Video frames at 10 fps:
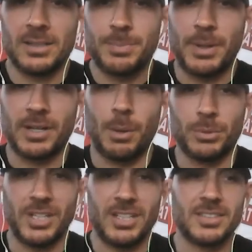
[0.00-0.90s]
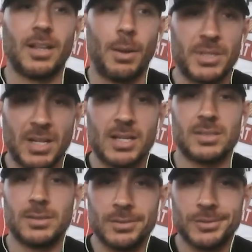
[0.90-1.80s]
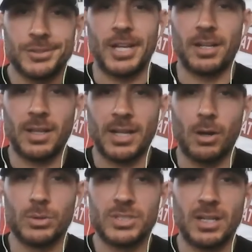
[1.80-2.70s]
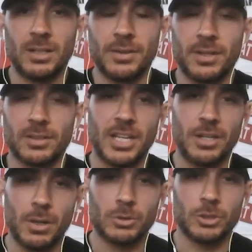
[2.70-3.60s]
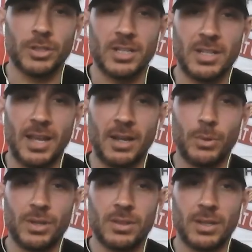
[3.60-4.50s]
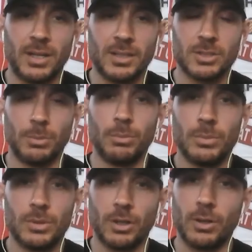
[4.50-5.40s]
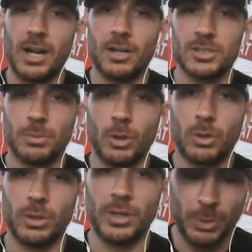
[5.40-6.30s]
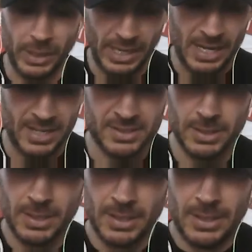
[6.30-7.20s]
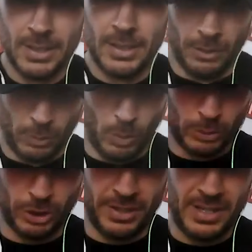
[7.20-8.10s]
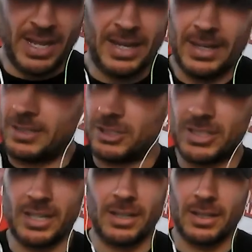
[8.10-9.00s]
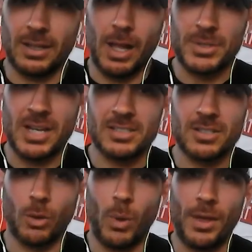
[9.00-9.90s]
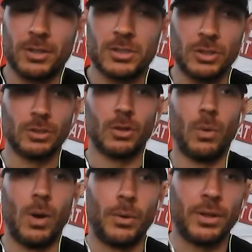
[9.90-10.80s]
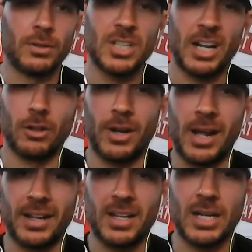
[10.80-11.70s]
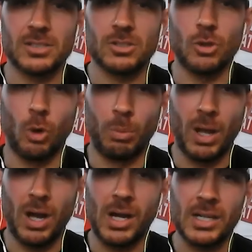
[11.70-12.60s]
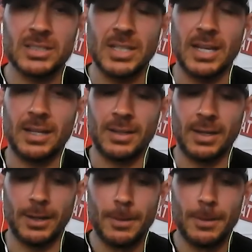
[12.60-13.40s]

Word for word: spend a couple of days acclimatizing, staying in like a hotel, and they'll take you out during the day with they'll hire some local Inuit guides. We'll go out during the day and just get acclimatized to the weather. So you'll go out and try to learn how to cut snow blocks and